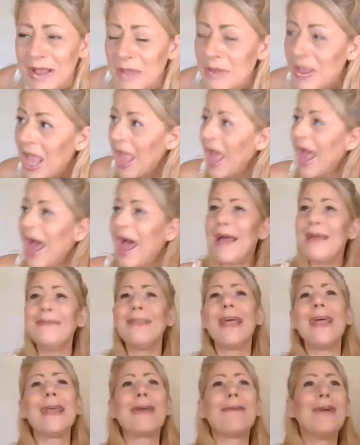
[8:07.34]

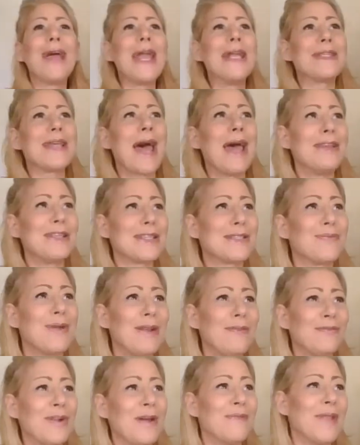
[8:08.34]
I'm like, wait, I just
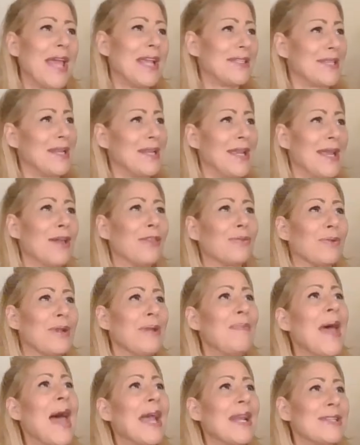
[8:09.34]
went from like sending out
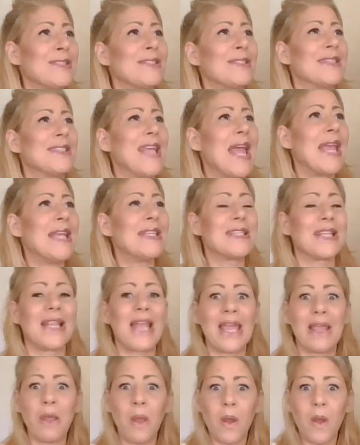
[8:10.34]
three packages a day to
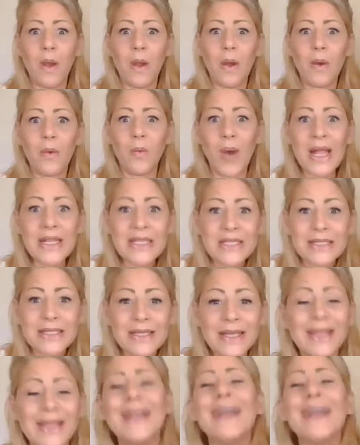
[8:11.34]
like, what?